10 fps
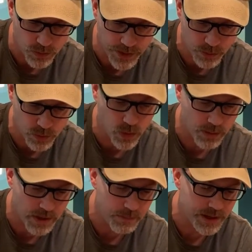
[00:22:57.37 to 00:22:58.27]
they would
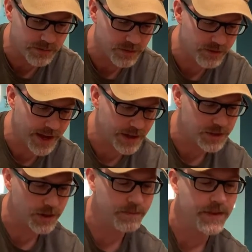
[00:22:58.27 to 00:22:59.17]
warm up even
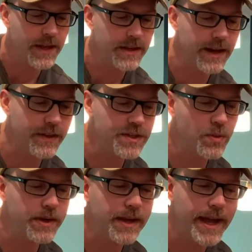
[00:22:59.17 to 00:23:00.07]
faster. Now, this
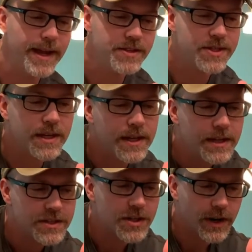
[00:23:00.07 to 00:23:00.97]
one has
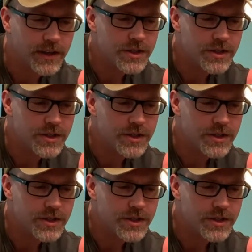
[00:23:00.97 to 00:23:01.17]
started